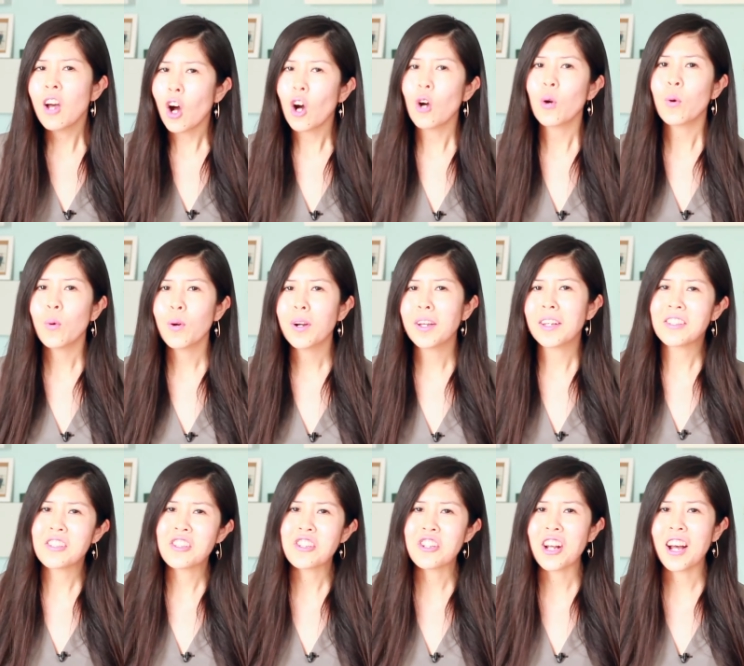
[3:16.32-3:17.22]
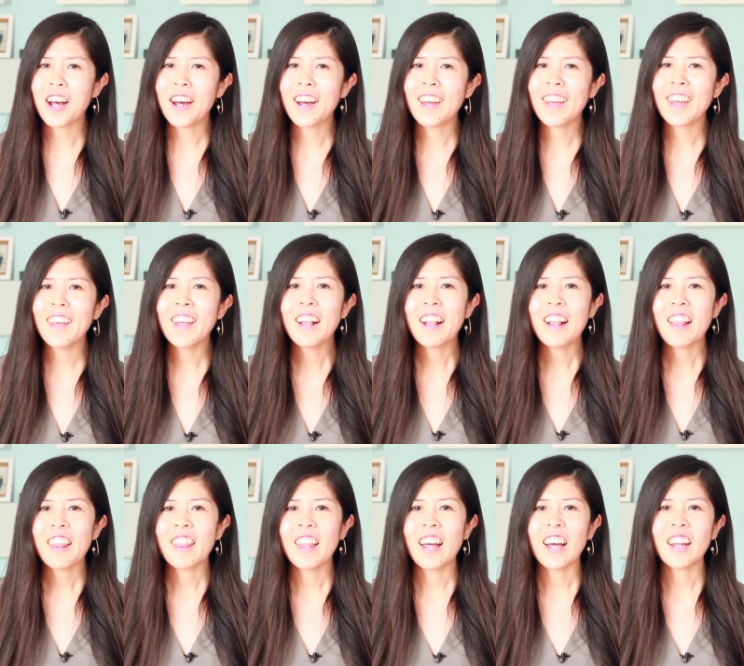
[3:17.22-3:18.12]
awkward and shy
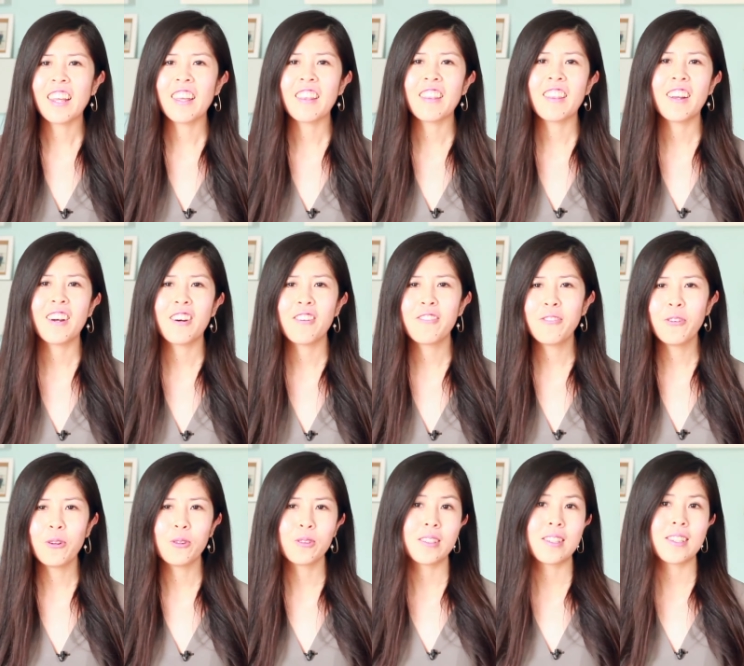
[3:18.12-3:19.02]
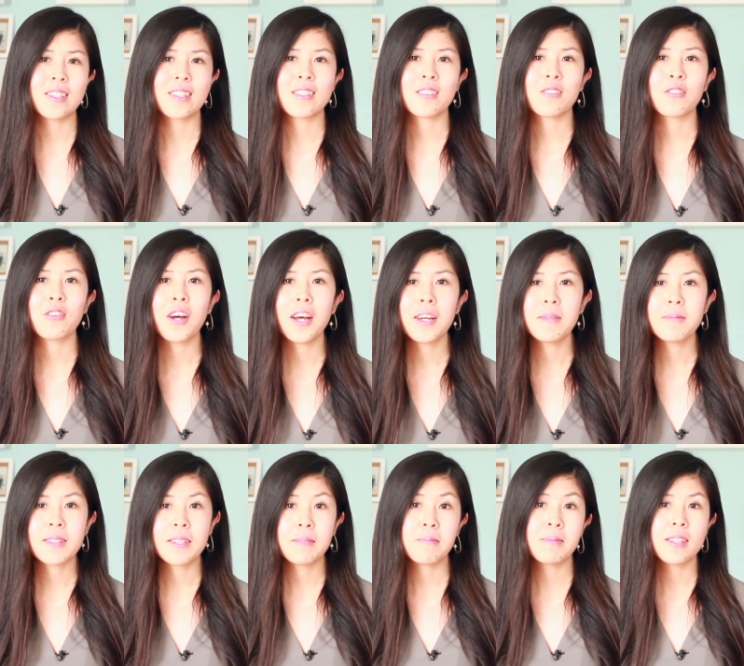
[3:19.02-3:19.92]
that he therefore
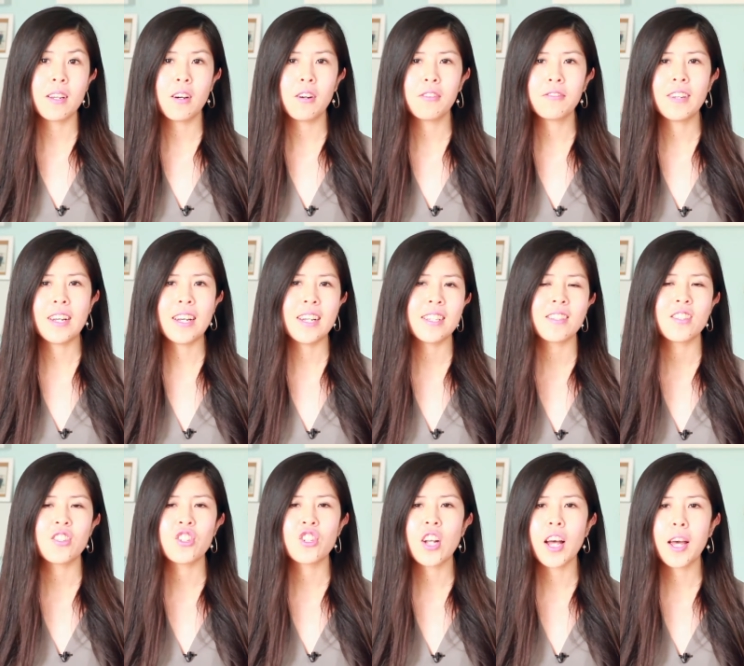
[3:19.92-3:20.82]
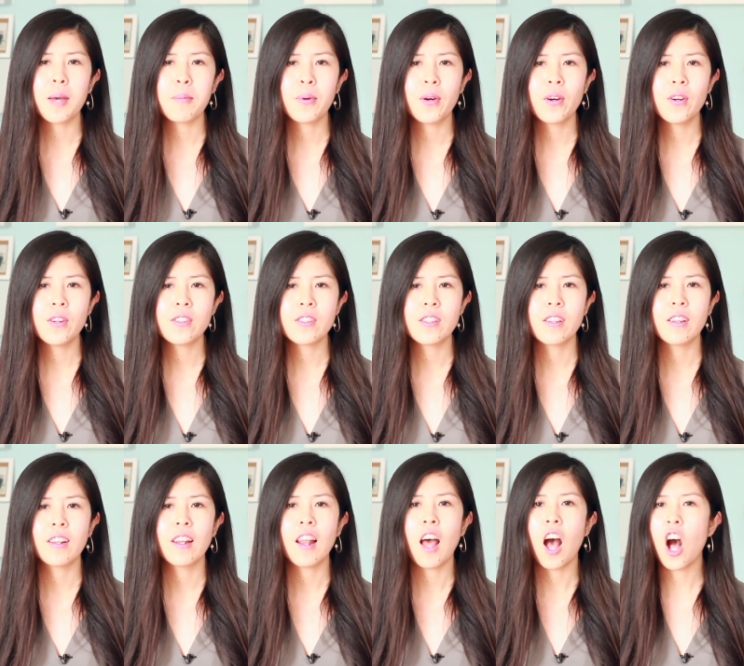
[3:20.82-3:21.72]
describes himself as a shy
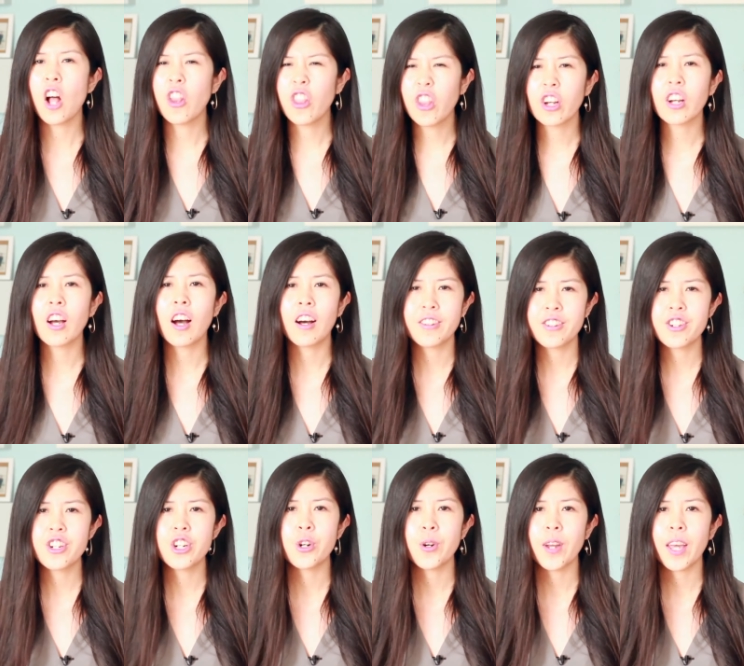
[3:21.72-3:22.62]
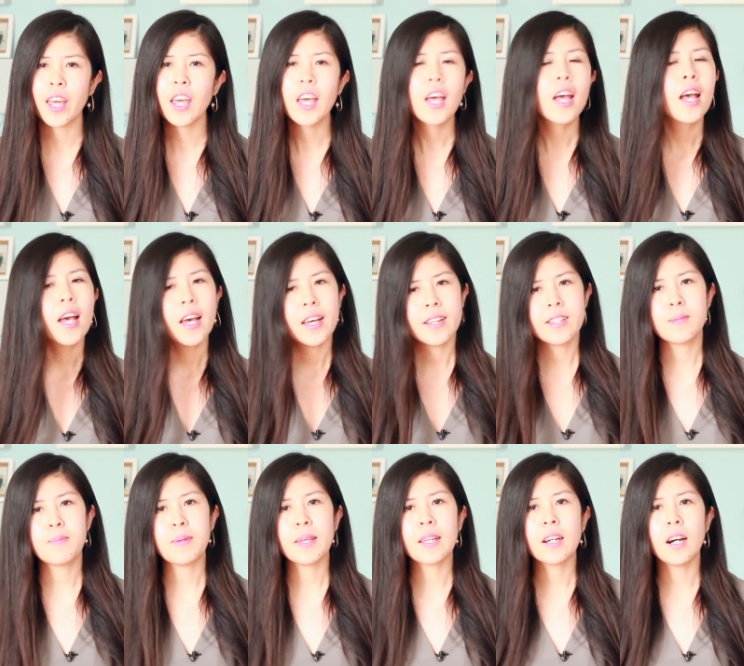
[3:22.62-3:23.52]
person. On the contrary,
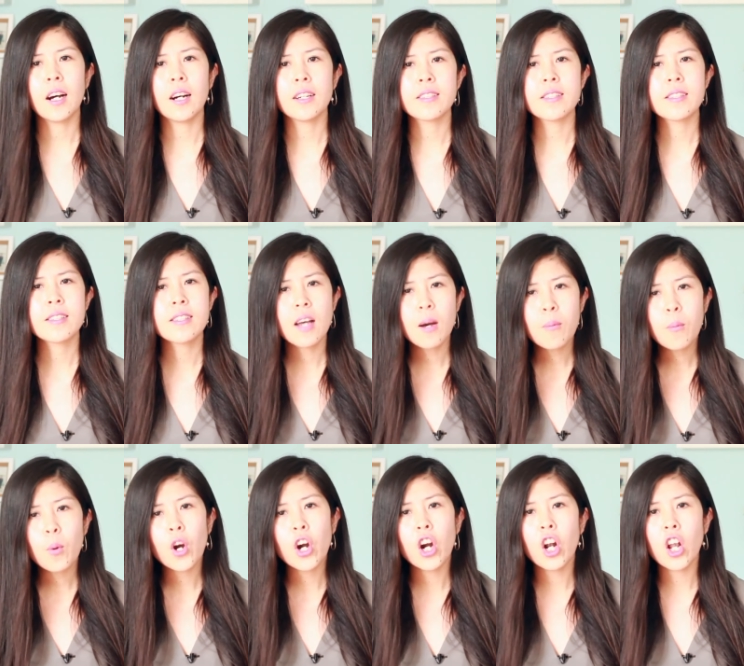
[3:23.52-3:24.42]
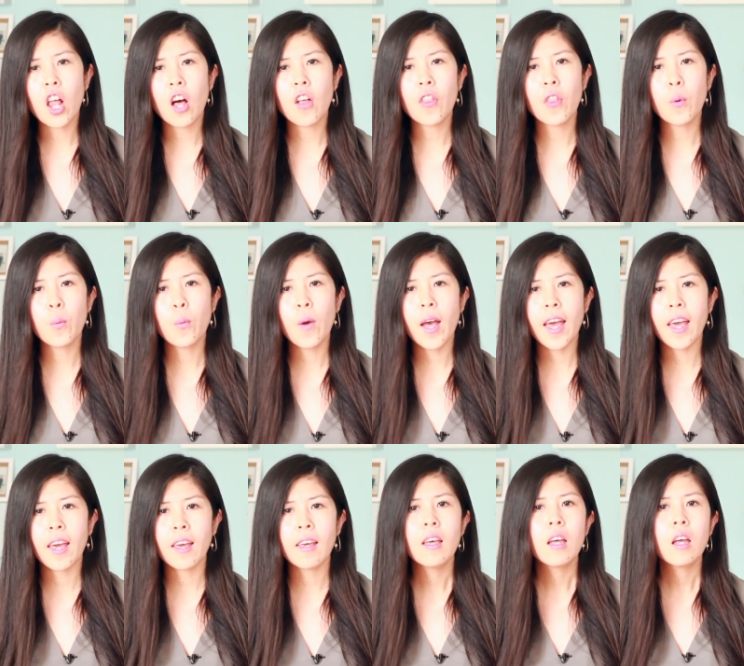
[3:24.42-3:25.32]
it's because somewhere along the
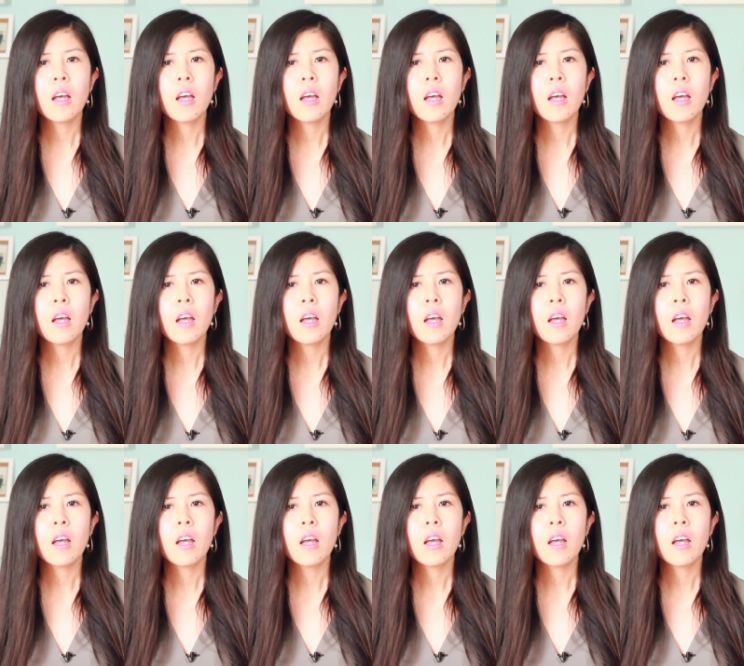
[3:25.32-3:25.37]
way